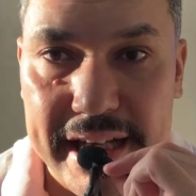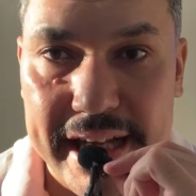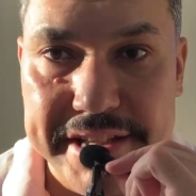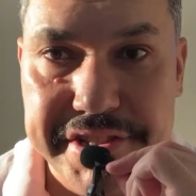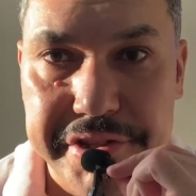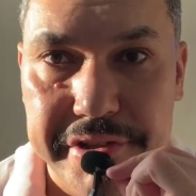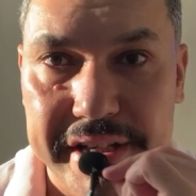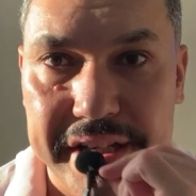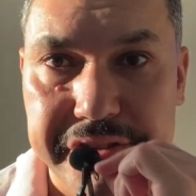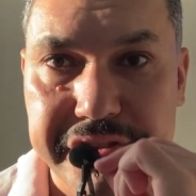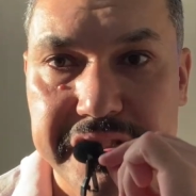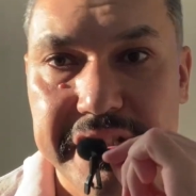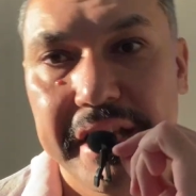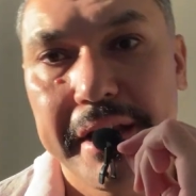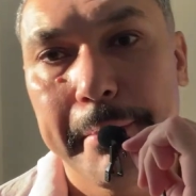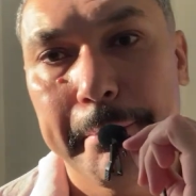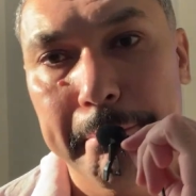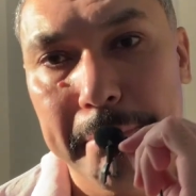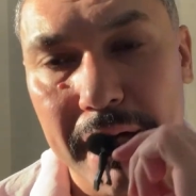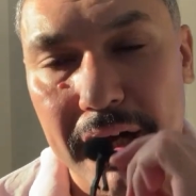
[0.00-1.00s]
As you can
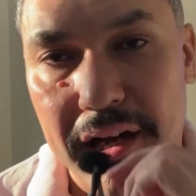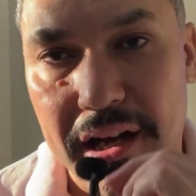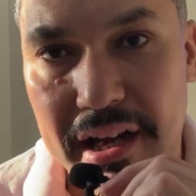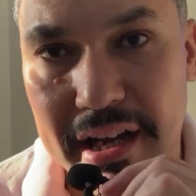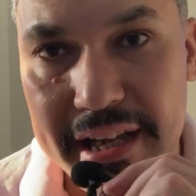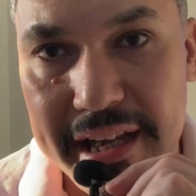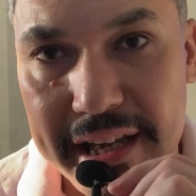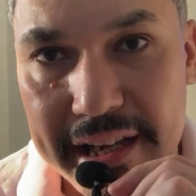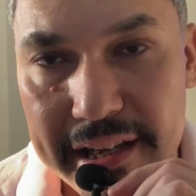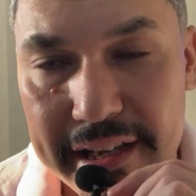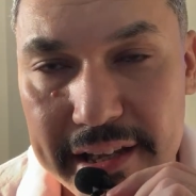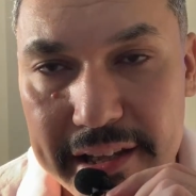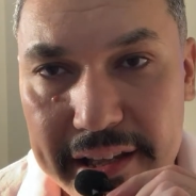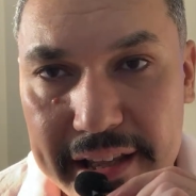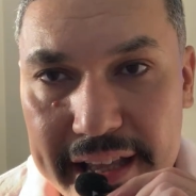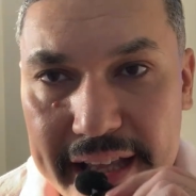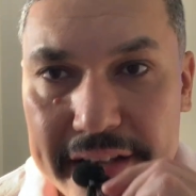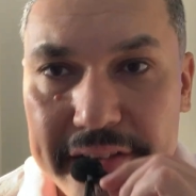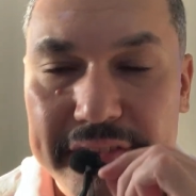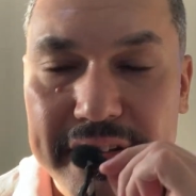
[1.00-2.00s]
see, by,
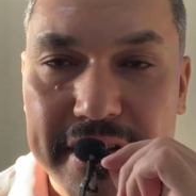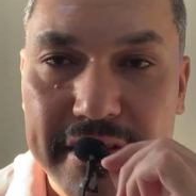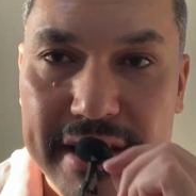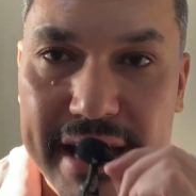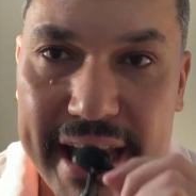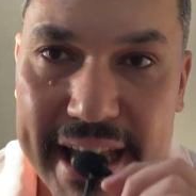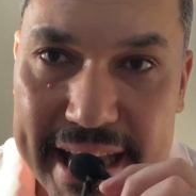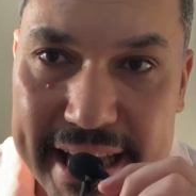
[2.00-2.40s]
and then the